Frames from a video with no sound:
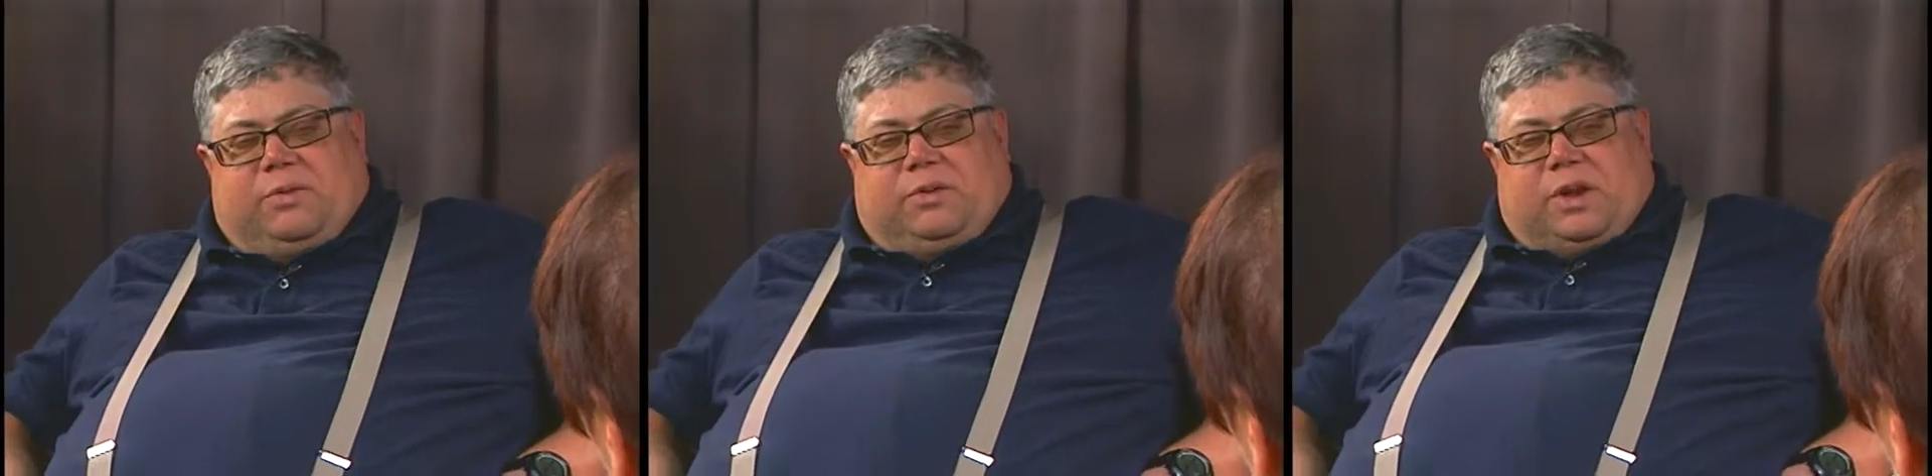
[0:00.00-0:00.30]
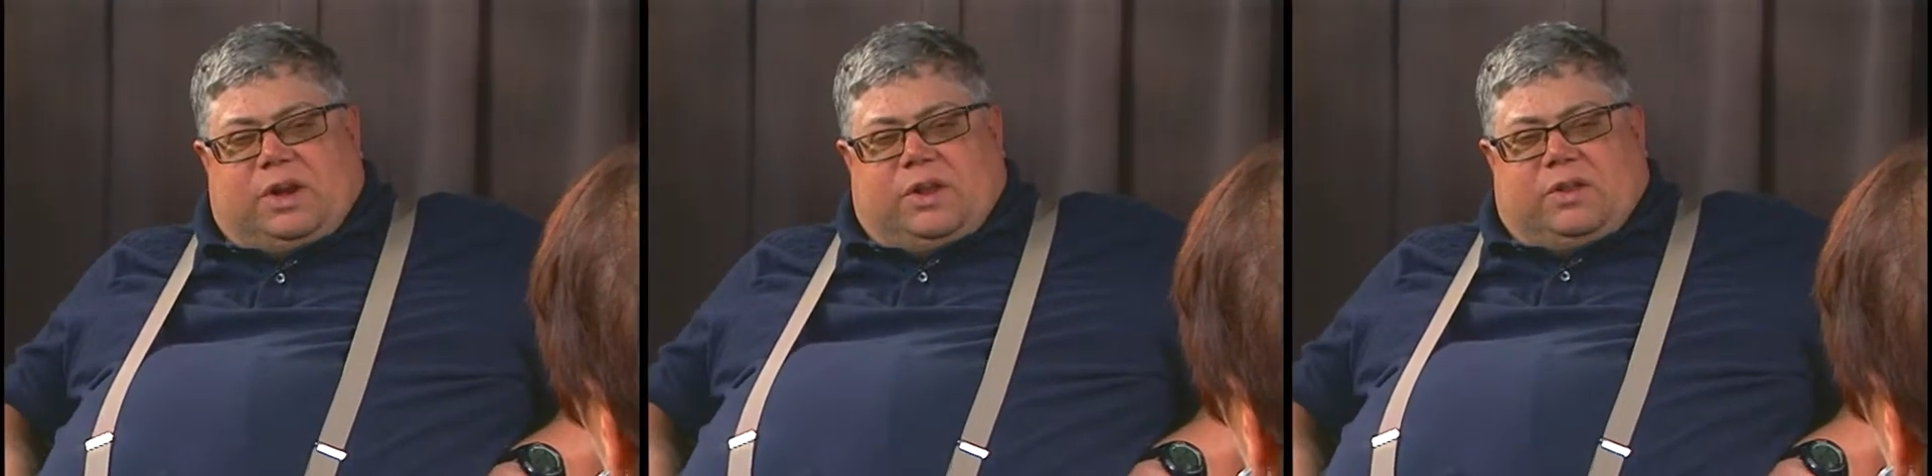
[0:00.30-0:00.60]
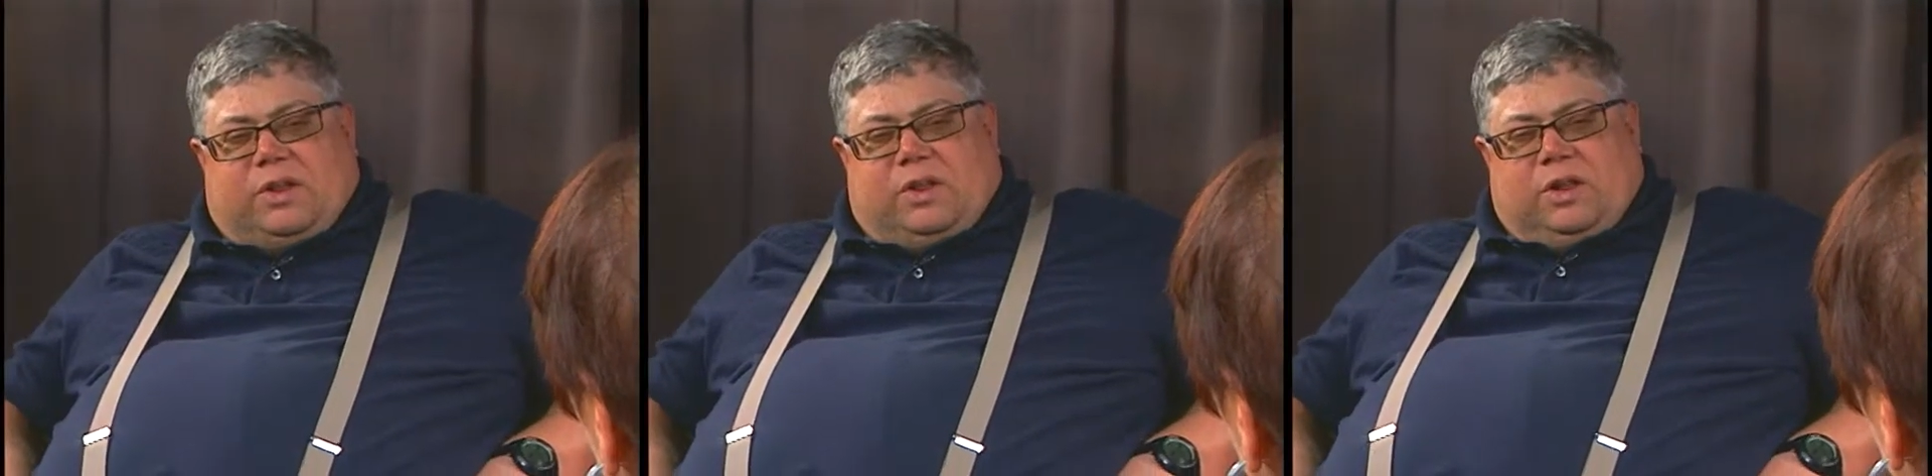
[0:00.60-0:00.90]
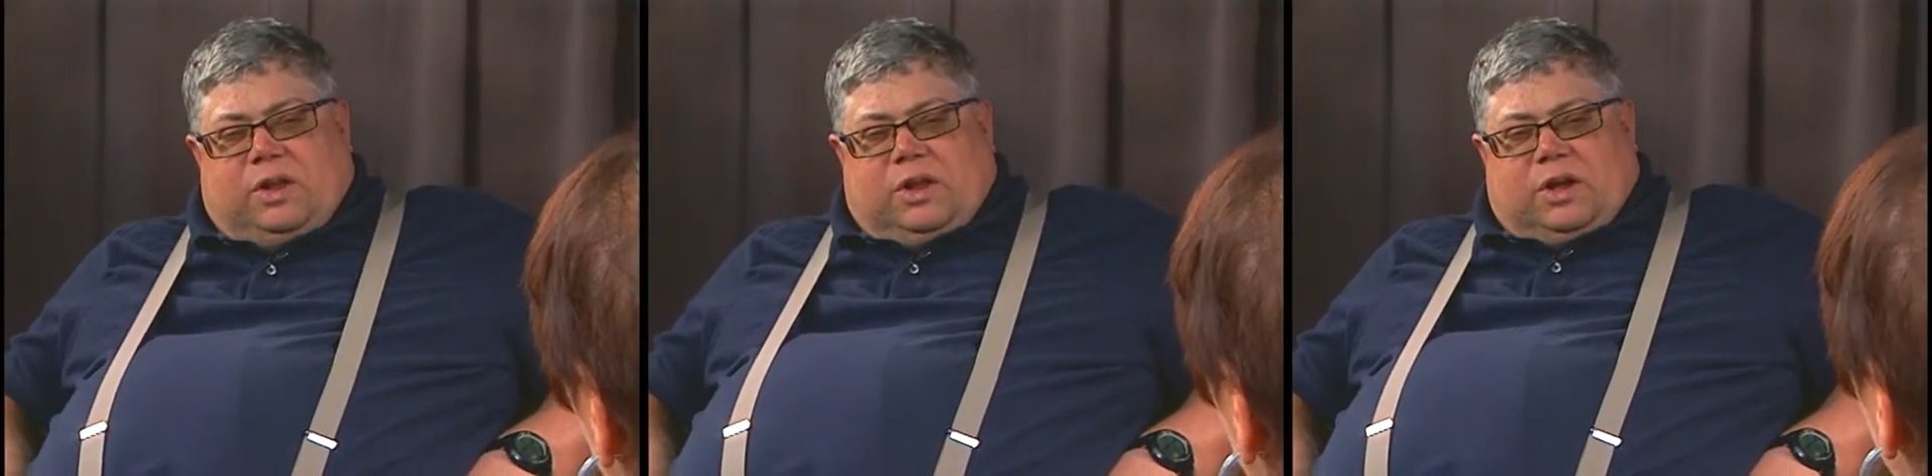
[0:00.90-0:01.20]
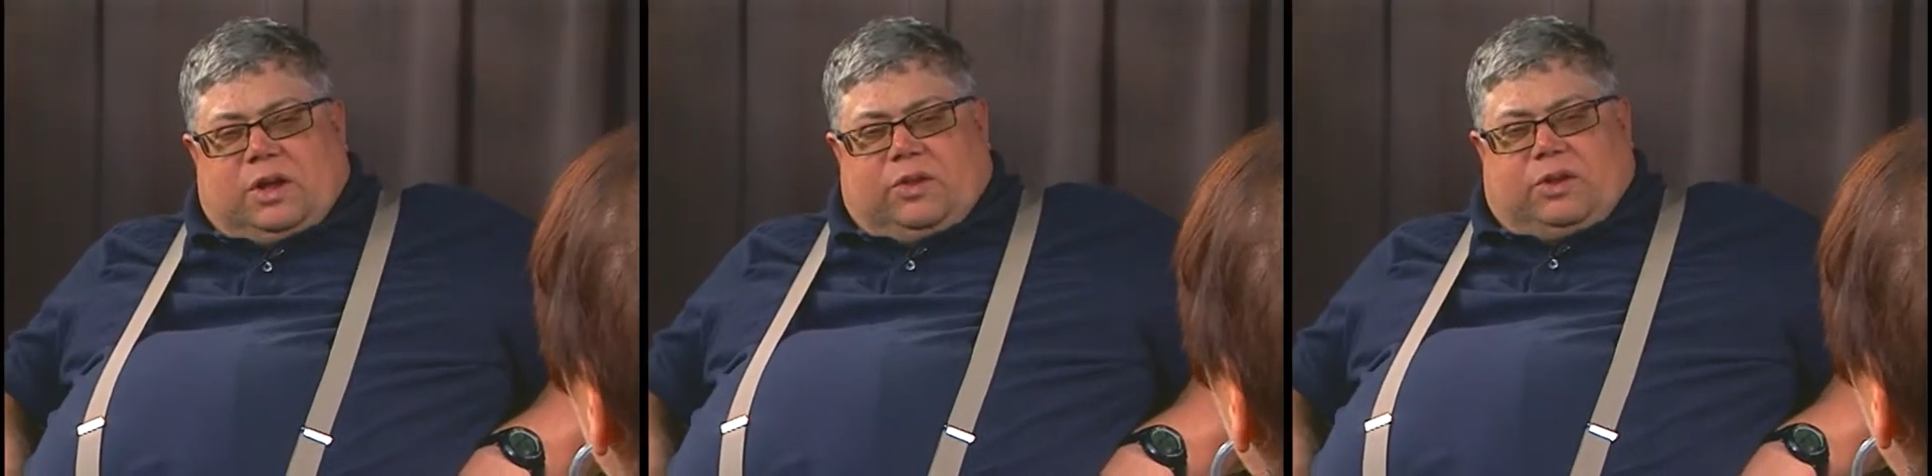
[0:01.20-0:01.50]
to any of the
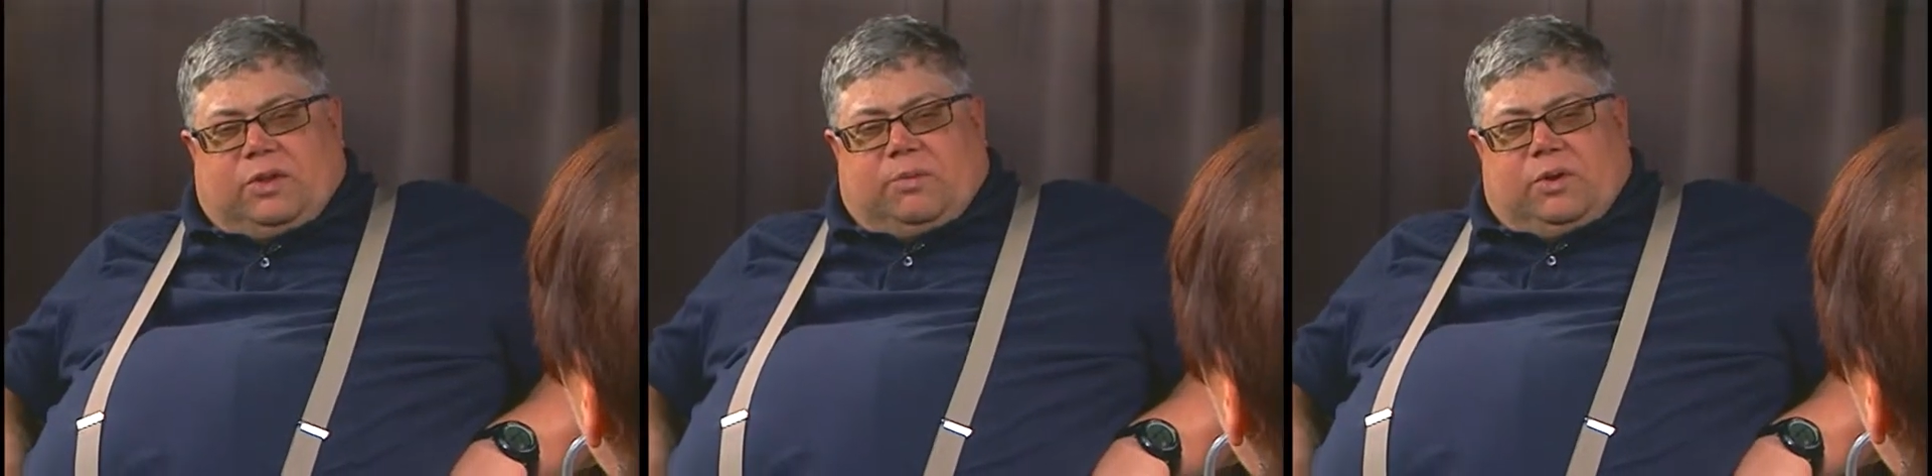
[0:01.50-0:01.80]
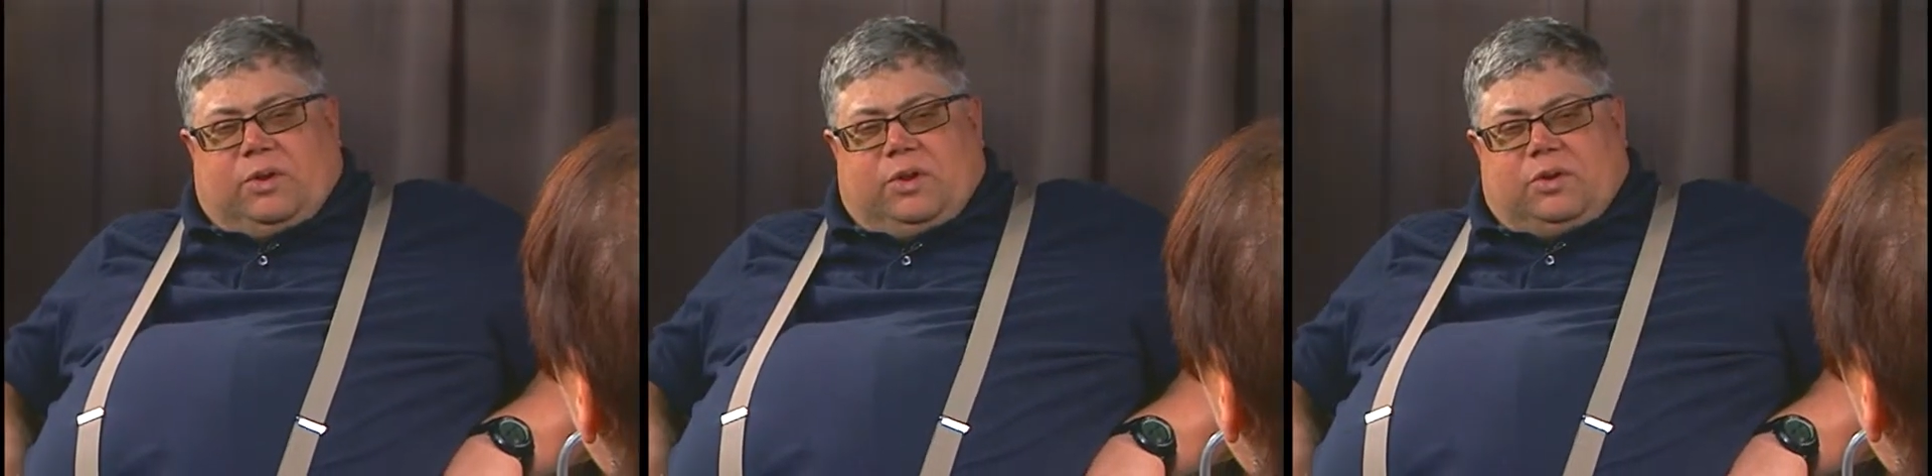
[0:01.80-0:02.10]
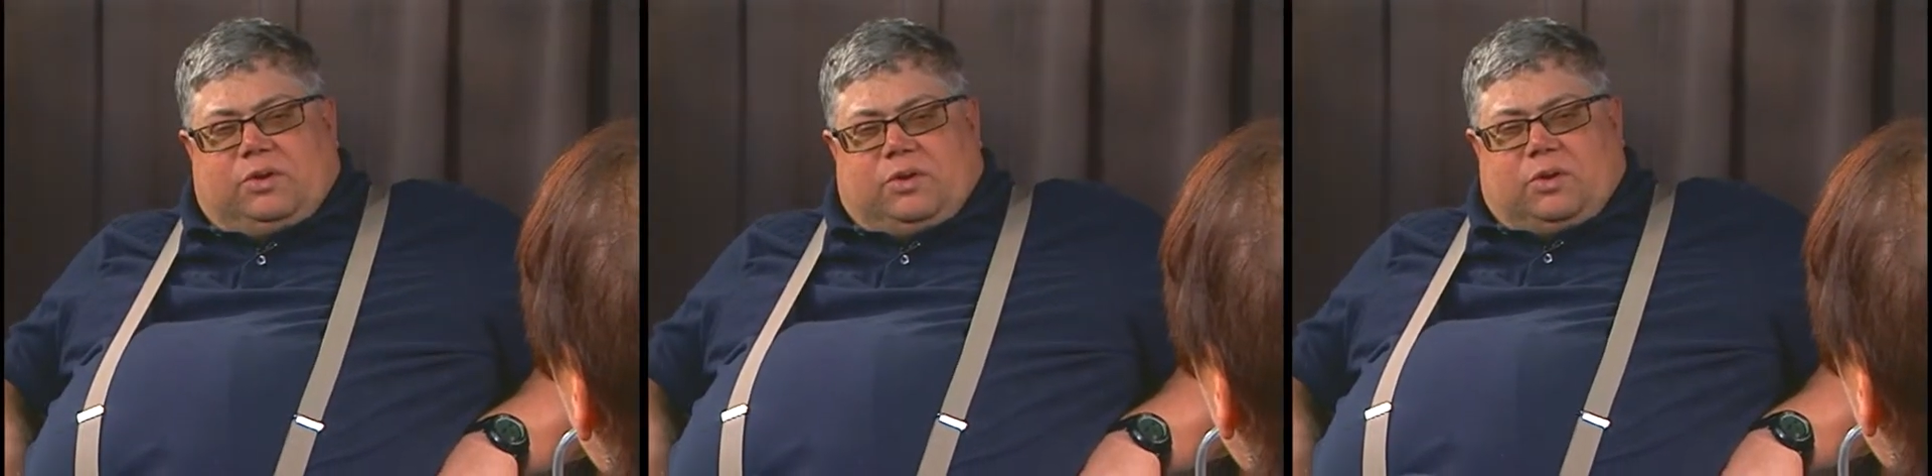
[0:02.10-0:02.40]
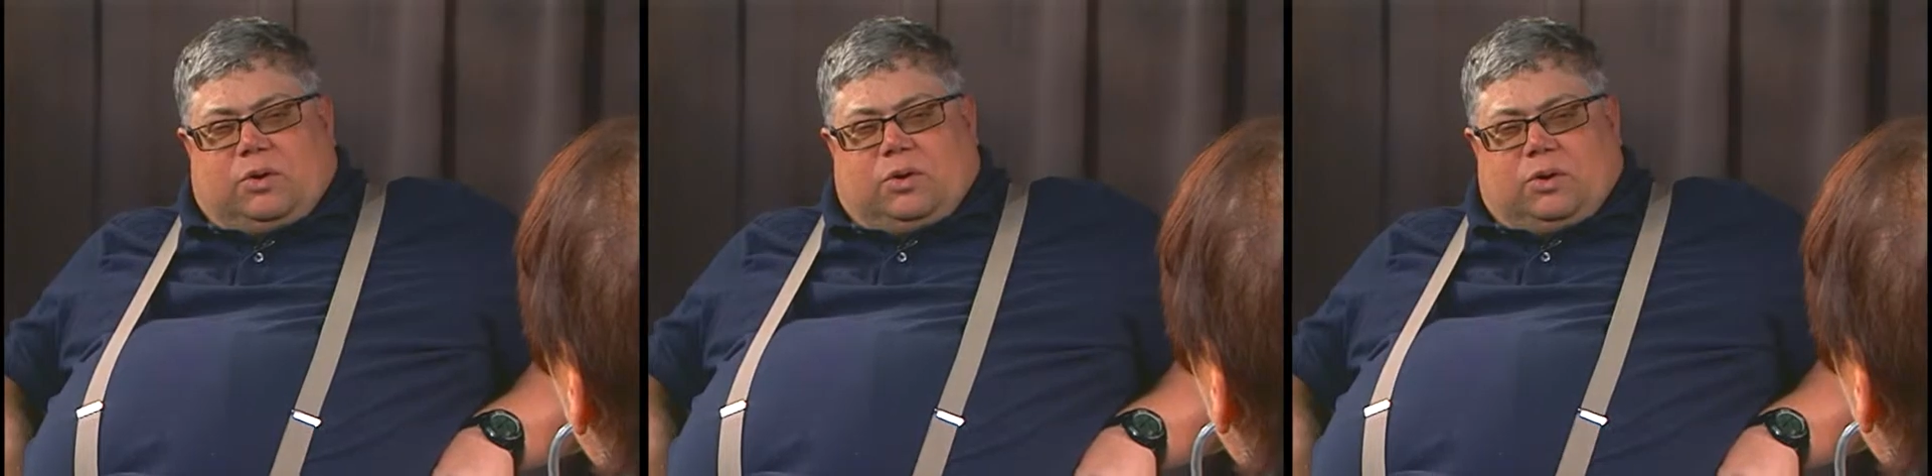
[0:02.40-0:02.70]
other communities, or?